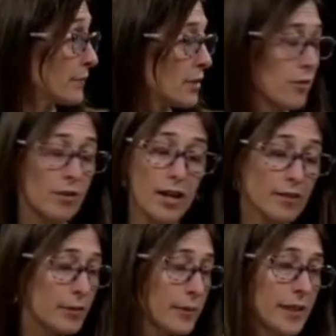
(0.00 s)
So not
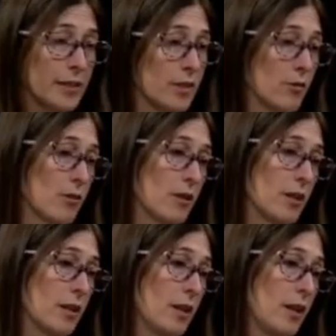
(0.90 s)
everybody gets an
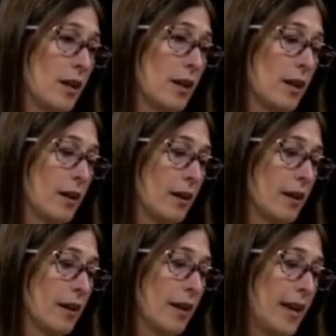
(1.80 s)
aura,
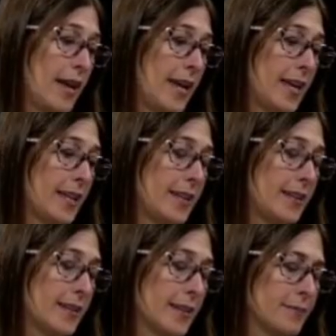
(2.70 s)

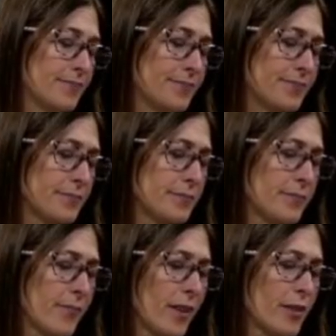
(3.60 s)
and
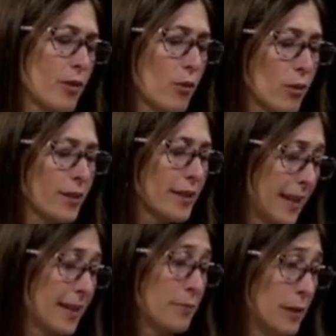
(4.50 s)
the aura
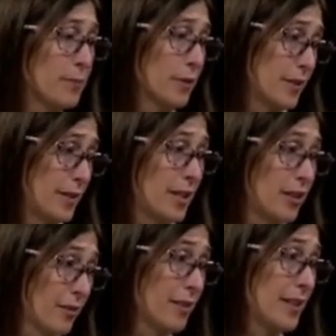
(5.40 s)
can be
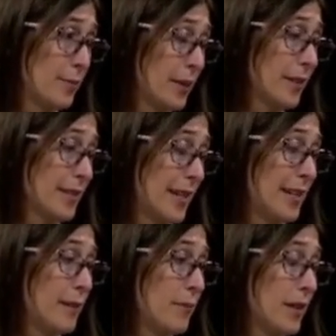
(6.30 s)
particularly
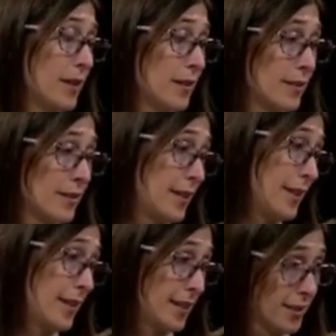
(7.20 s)
debilitating because
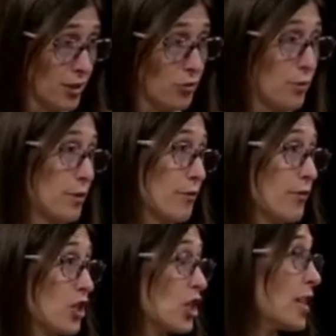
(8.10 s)
it can disrupt your
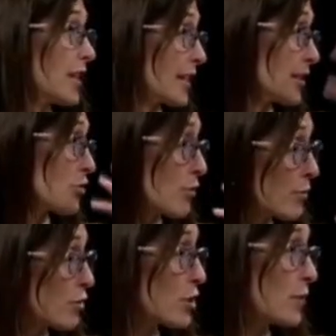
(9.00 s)
vision, it can
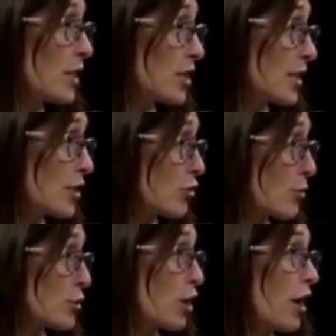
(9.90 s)
disrupt your speech, it can
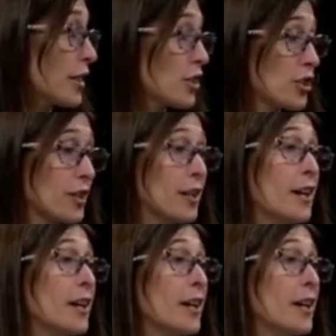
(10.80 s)
disrupt your cognition.